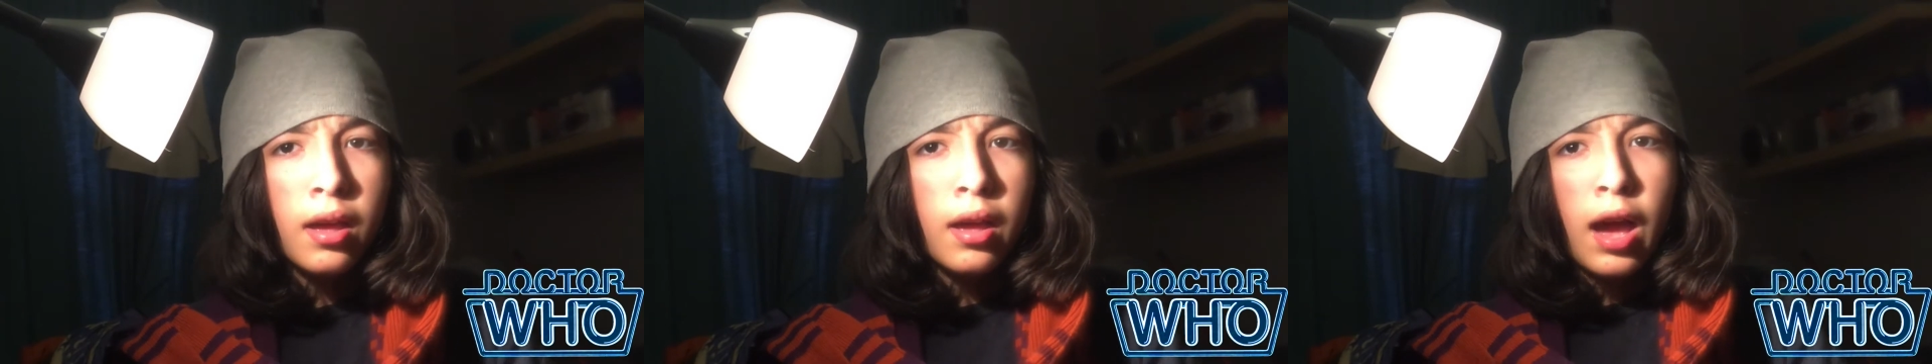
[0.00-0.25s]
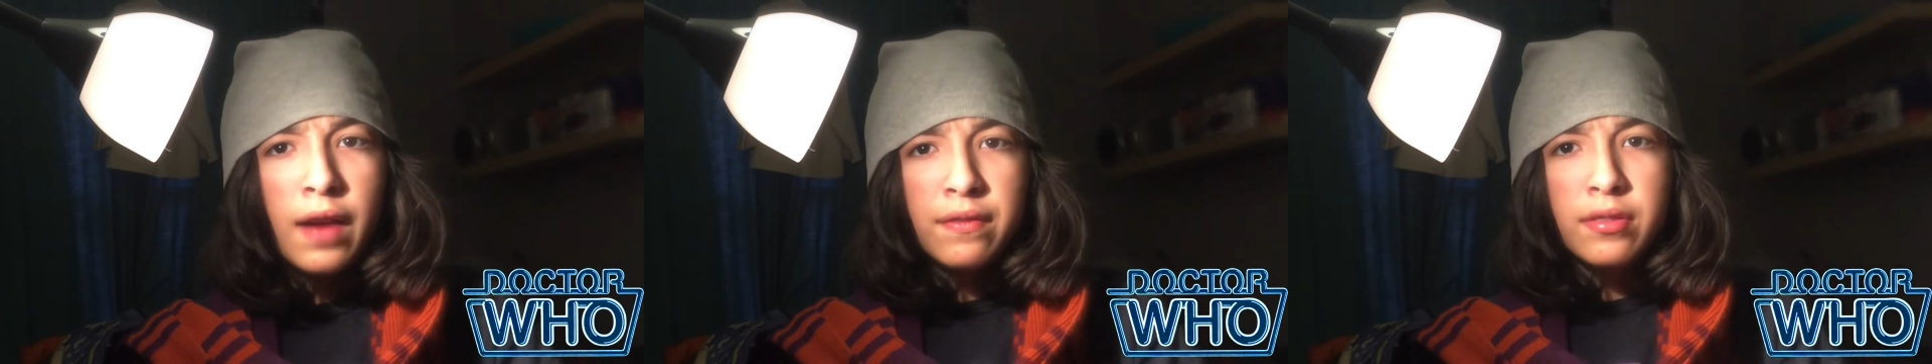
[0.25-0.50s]

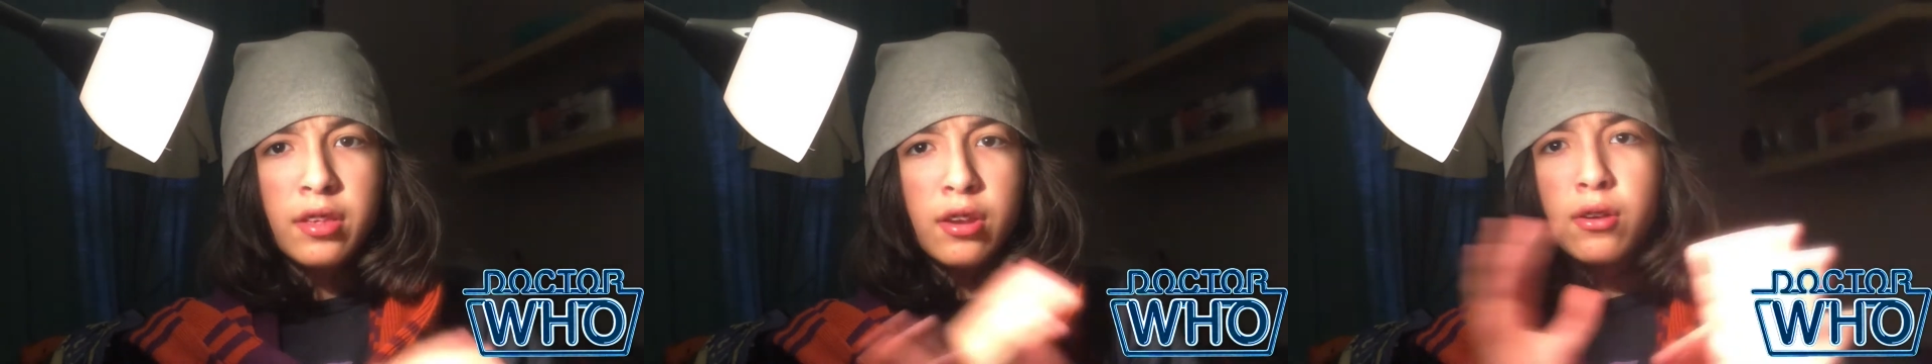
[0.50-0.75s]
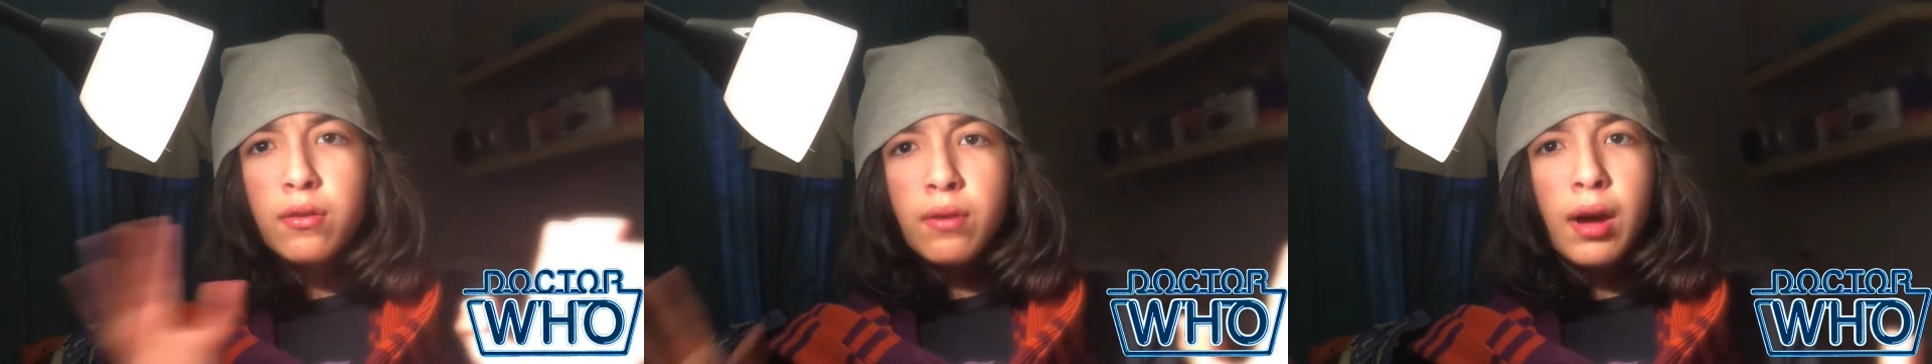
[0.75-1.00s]
I'm
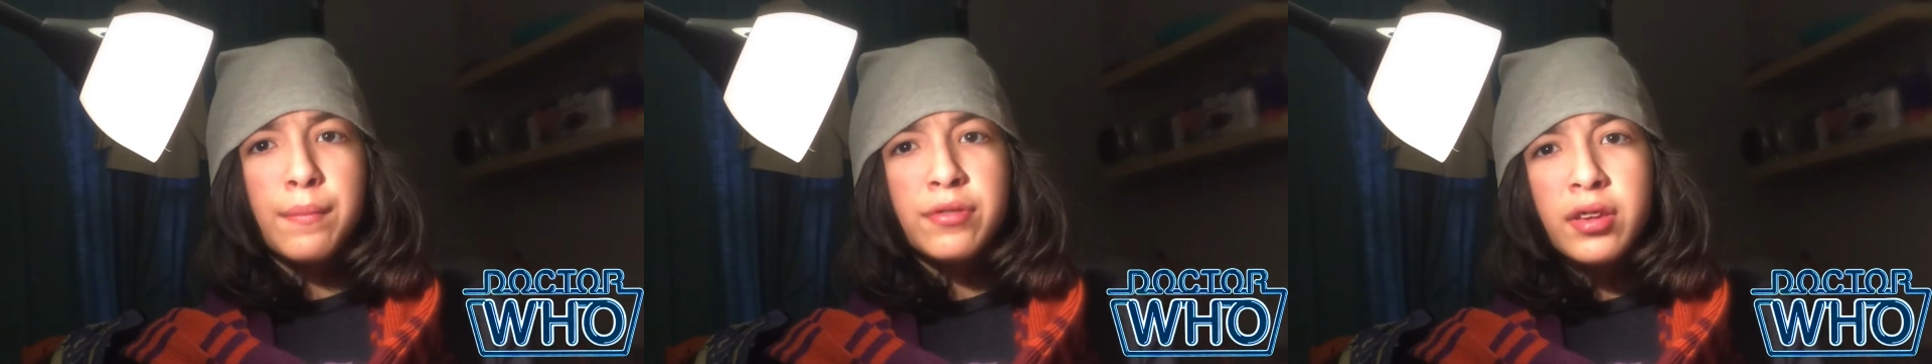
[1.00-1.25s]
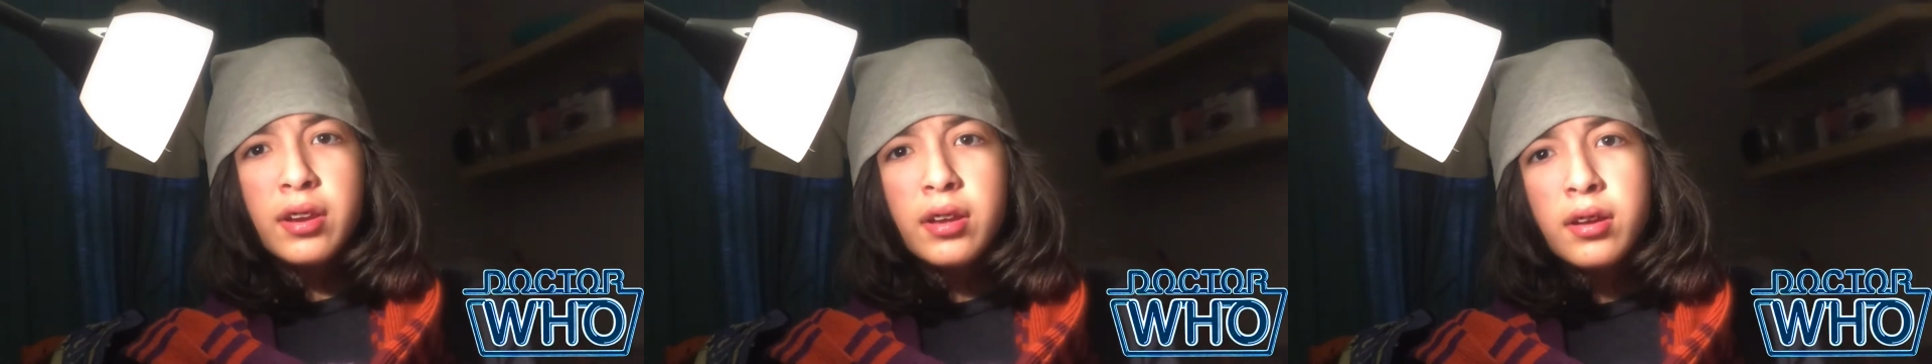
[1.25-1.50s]
just
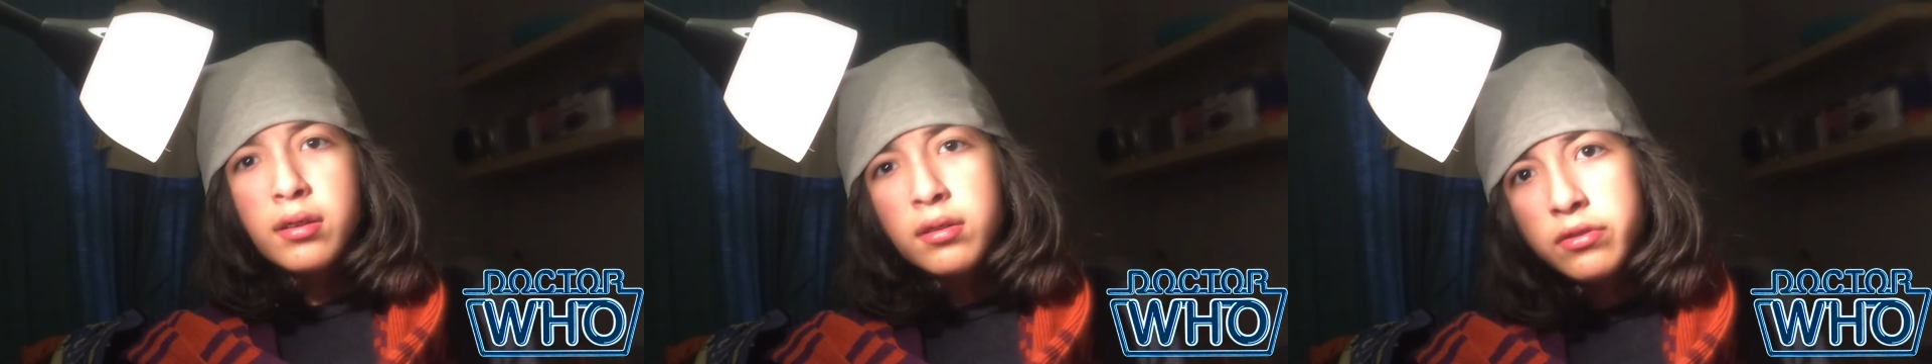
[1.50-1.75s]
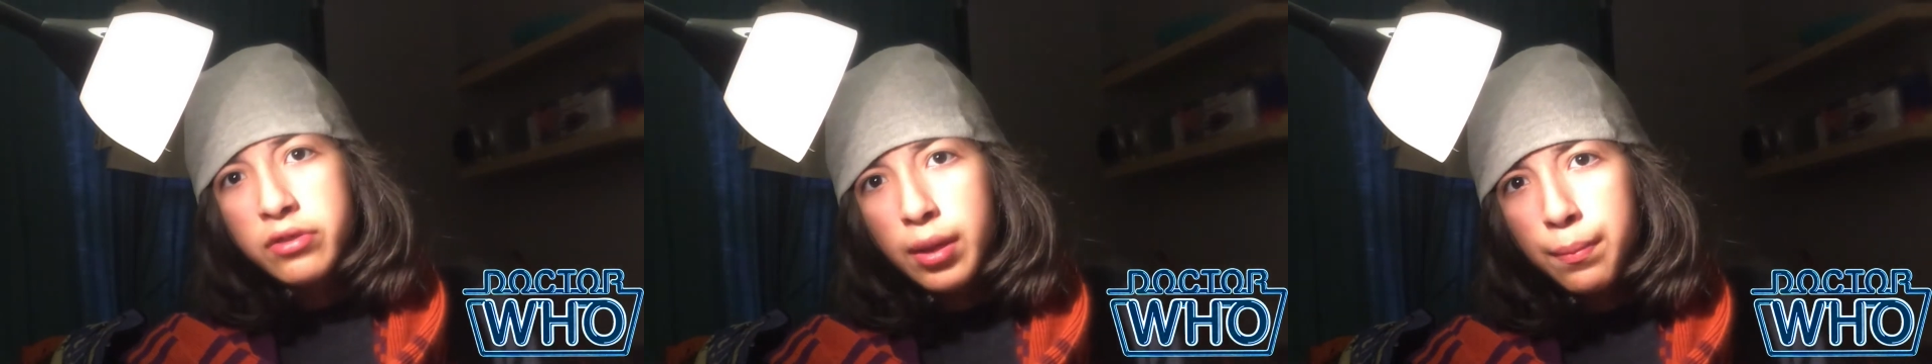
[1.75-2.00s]
gonna
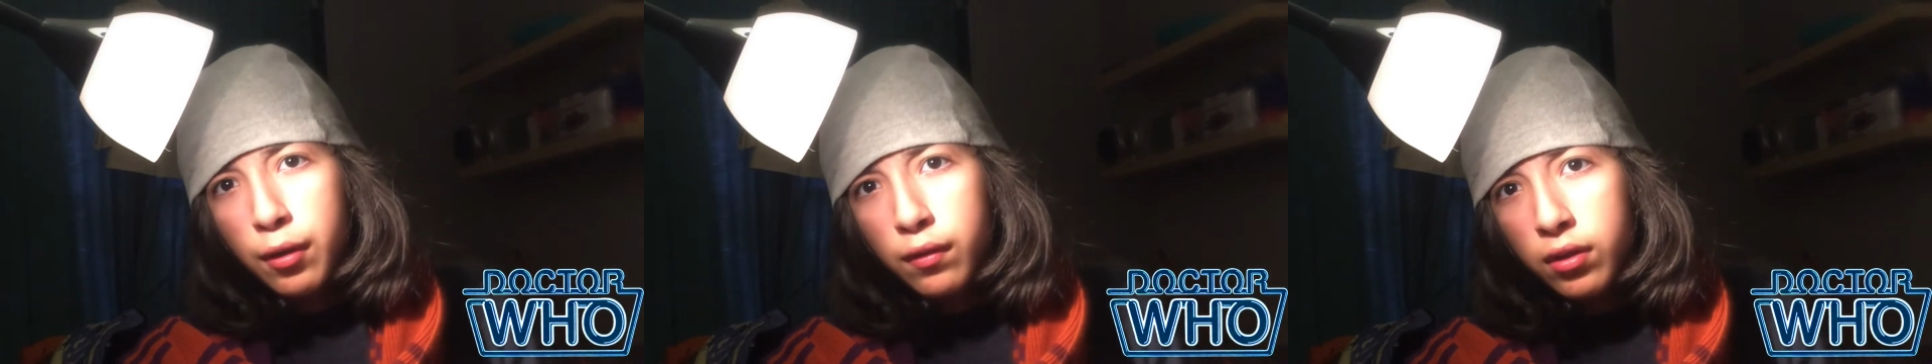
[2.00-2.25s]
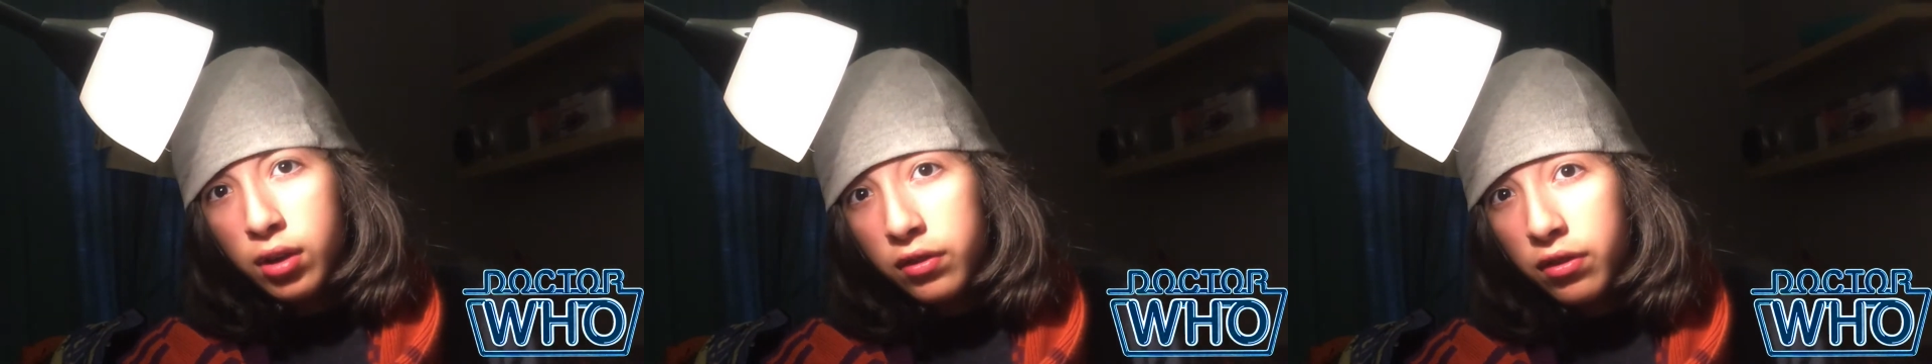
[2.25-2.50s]
skip over
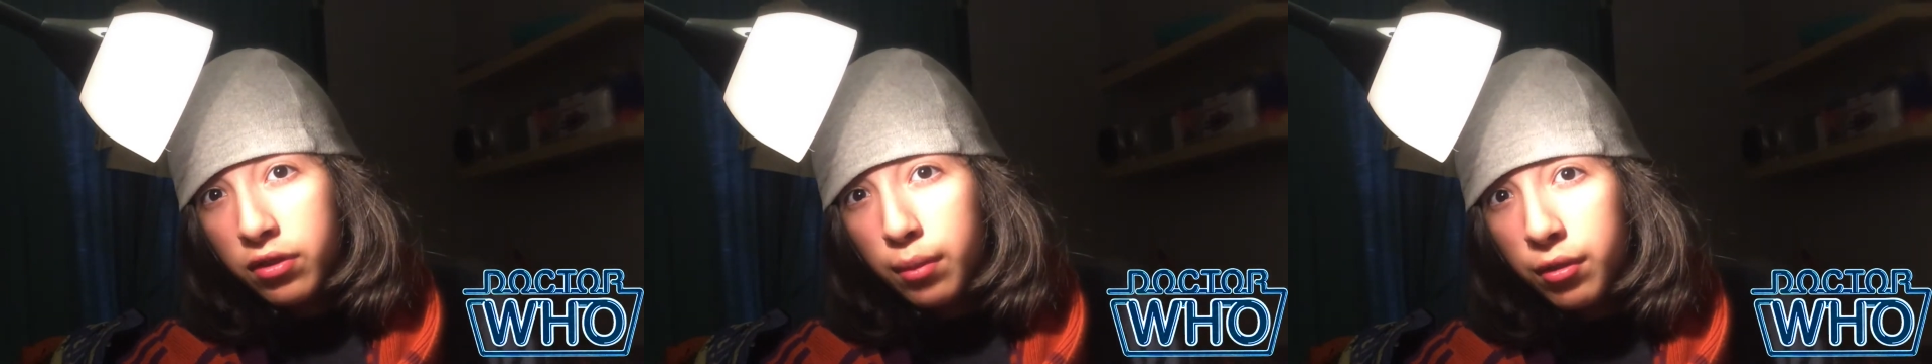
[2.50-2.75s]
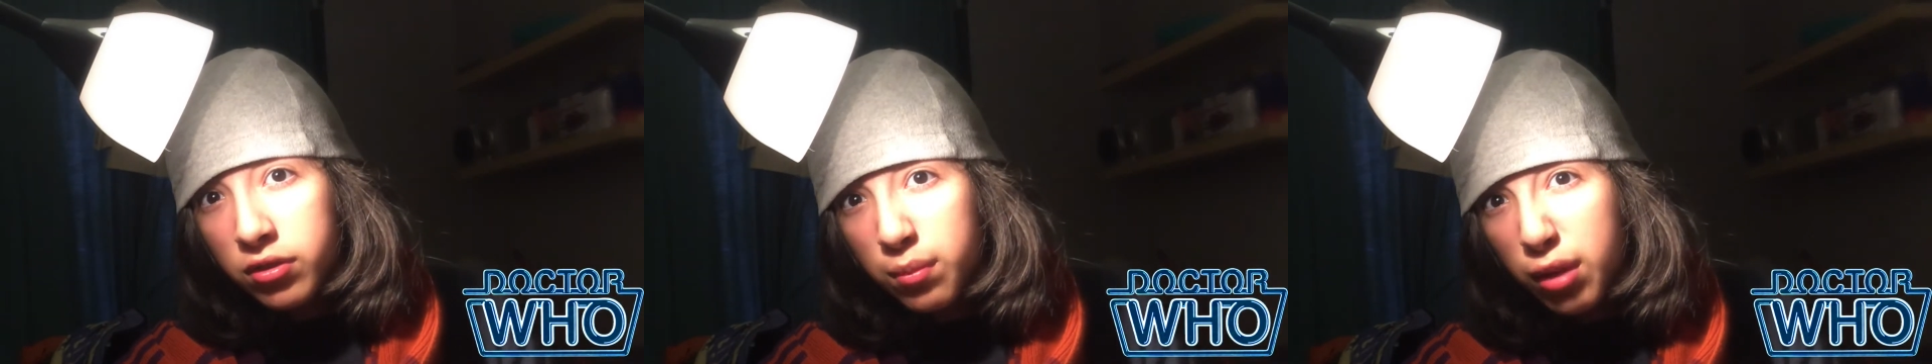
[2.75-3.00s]
because this summary
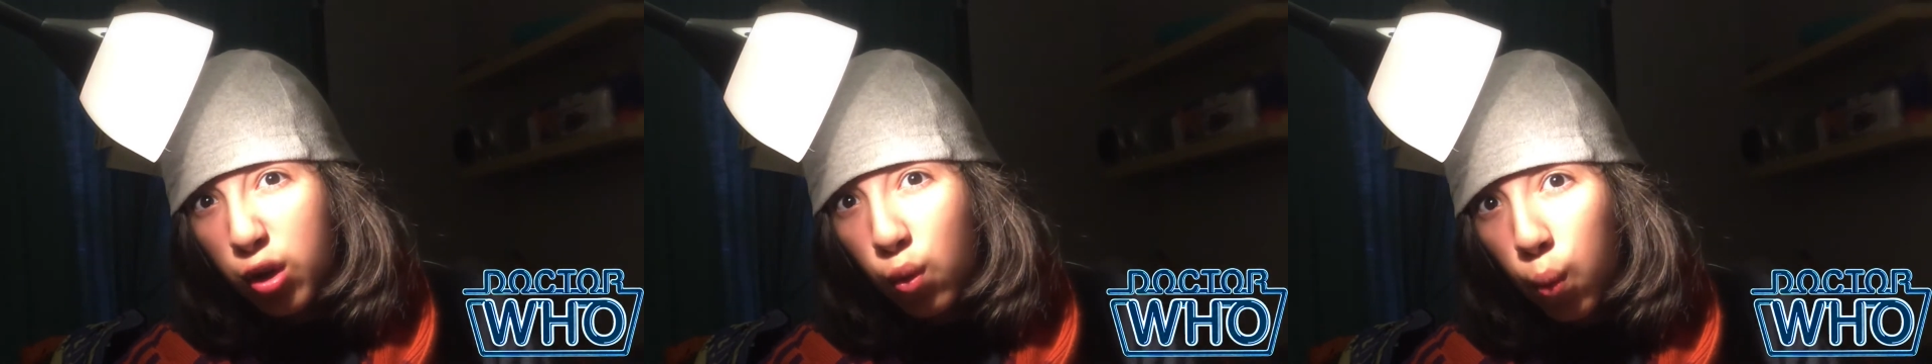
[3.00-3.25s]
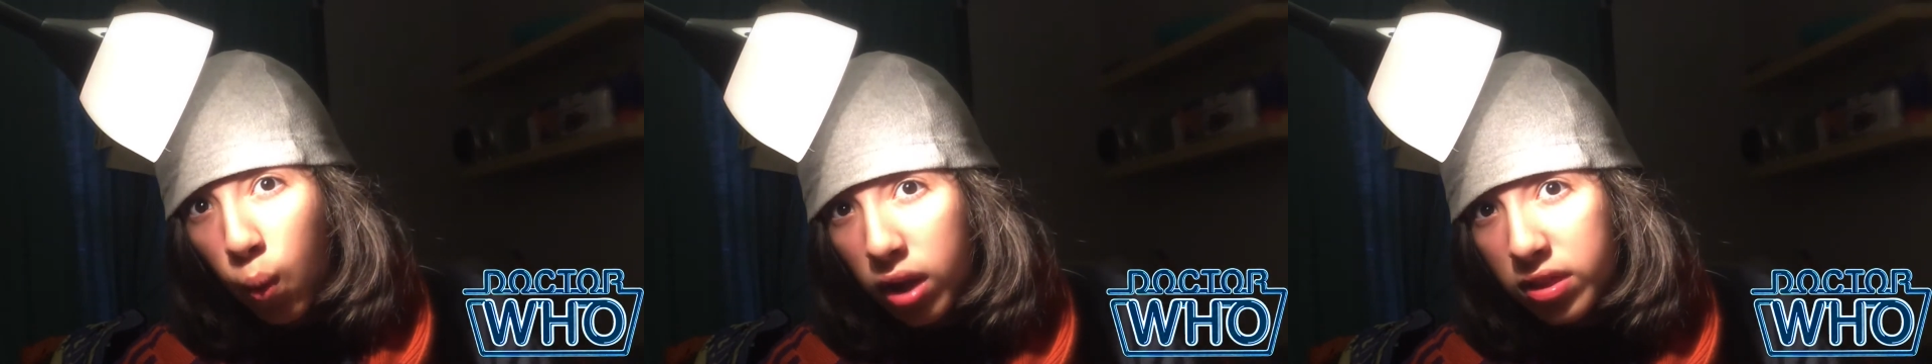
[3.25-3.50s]
is gonna be
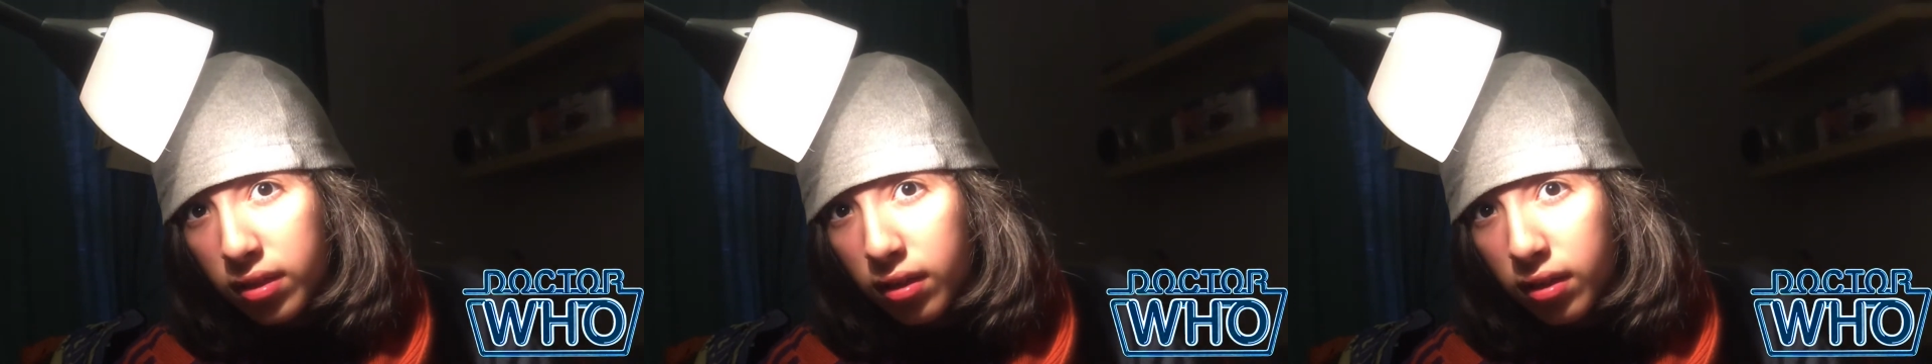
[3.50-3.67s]
quite